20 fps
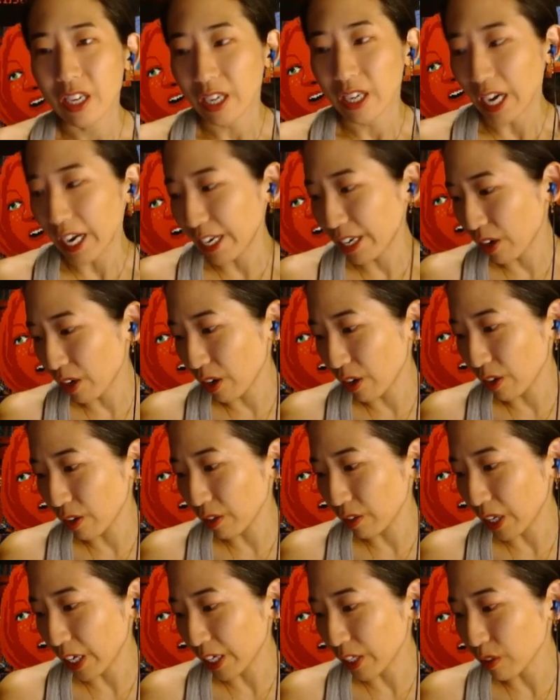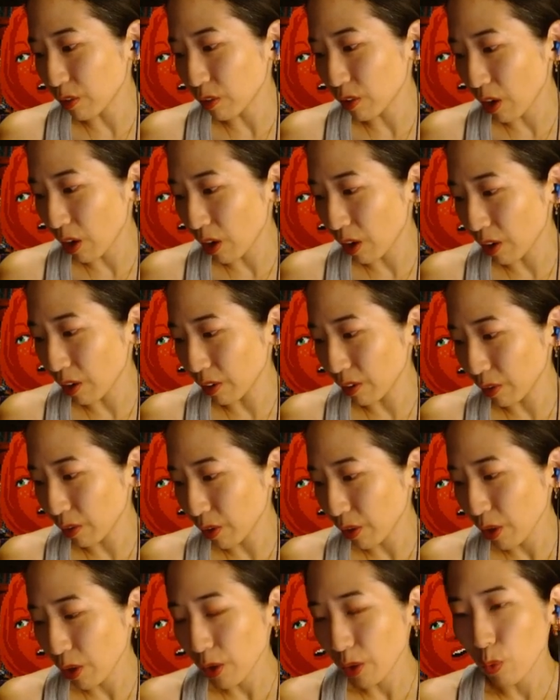I don't call
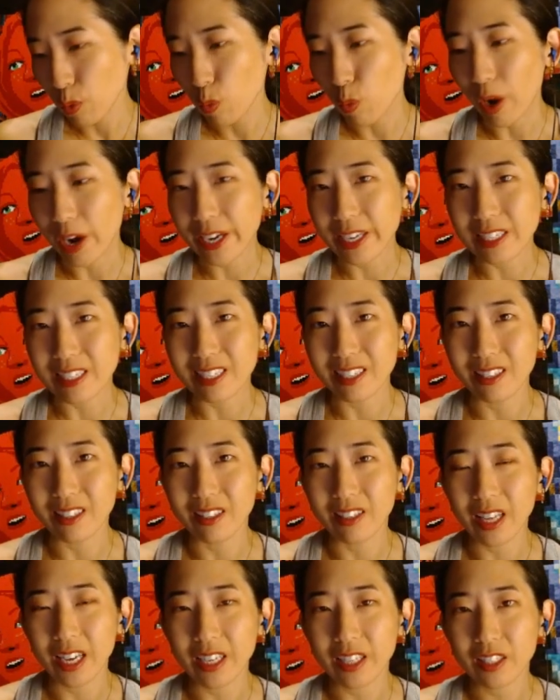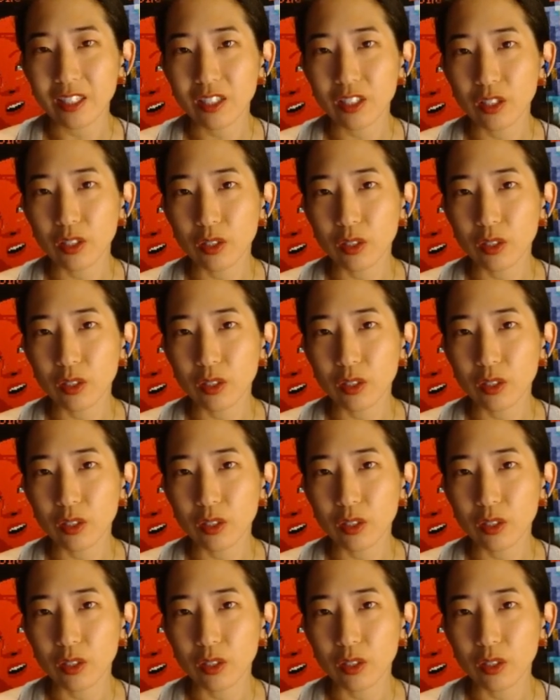white light